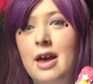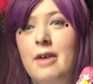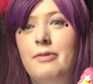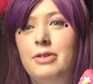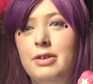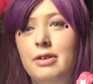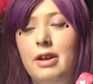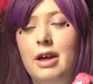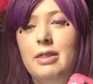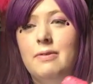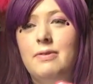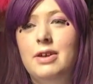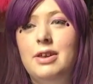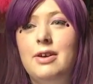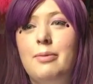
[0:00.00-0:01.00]
If you do like the
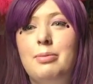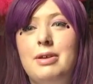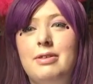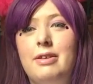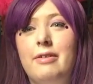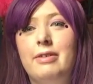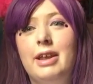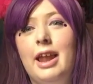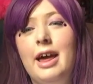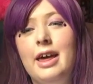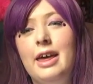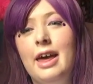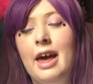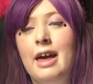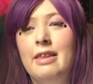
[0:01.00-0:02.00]
video, please give it a
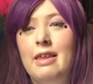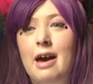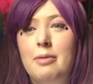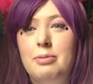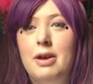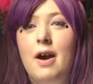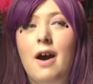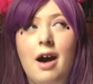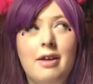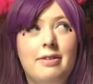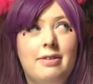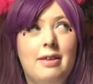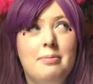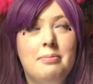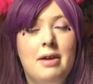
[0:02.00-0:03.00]
like. That would be
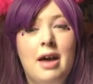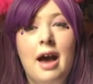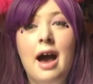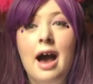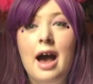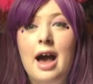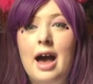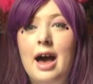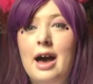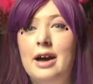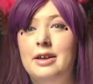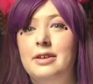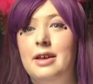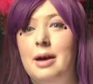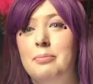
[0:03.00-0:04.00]
awesome.
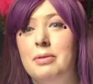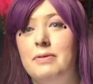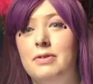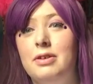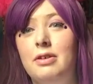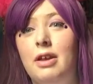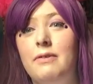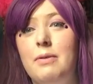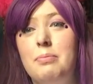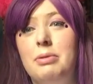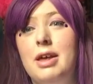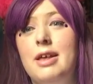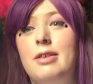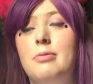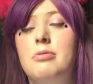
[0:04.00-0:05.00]
And um, if you do love it,
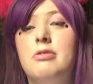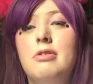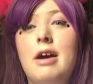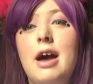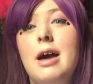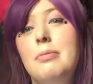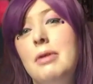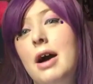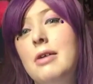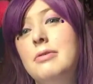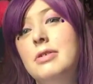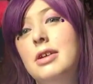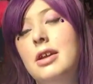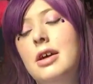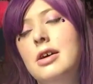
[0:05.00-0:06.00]
please subscribe. I
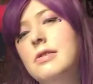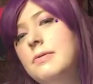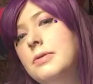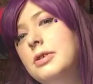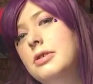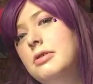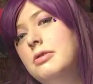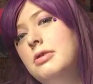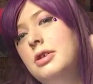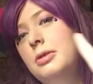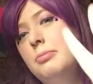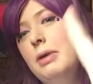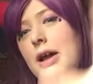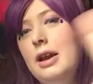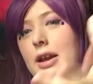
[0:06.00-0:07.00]
would love you
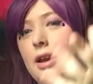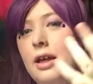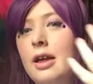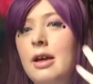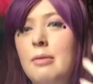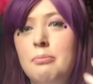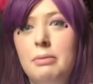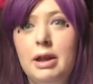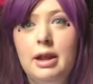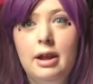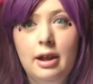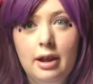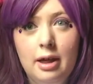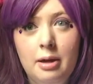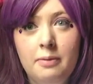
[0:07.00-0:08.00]
in my little my
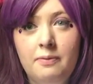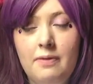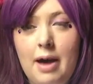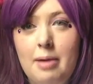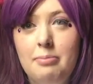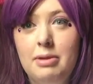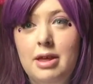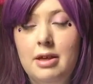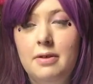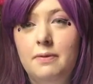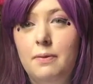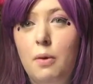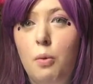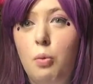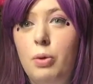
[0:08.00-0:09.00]
little family
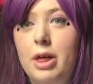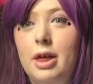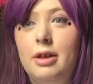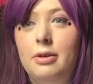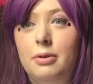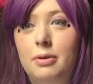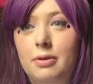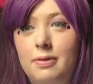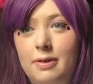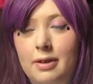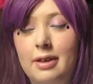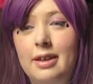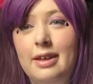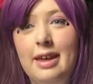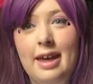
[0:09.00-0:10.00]
of weirdos.
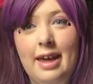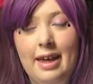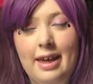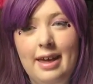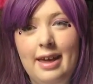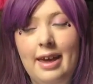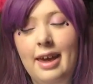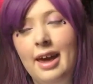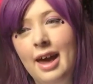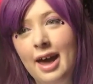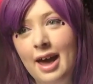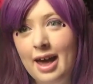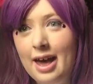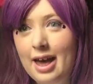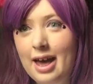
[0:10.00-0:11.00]
Yay!
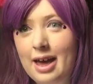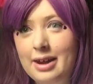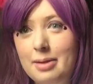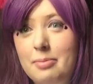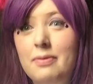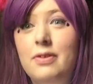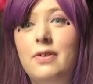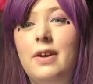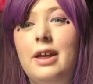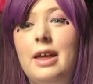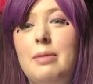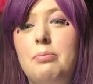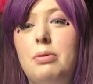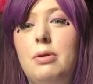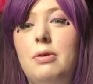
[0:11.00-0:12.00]
And um, if you don't like
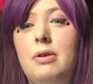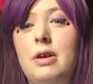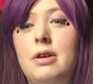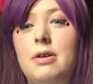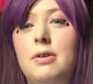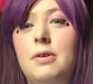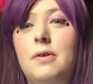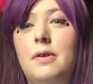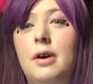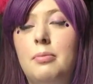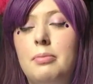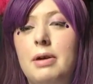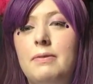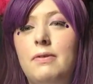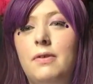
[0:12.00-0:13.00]
it, poo you.
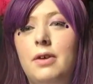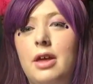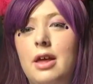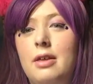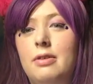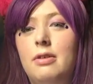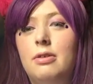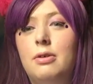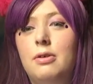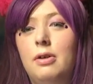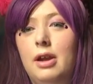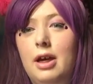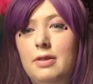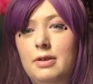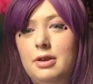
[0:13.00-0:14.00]
My phone case is
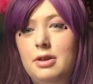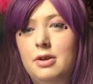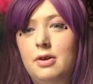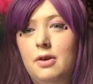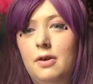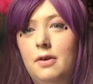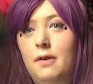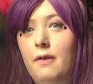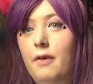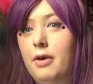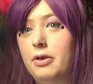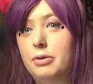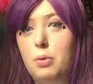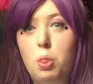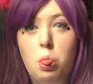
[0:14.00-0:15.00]
cooler than yours.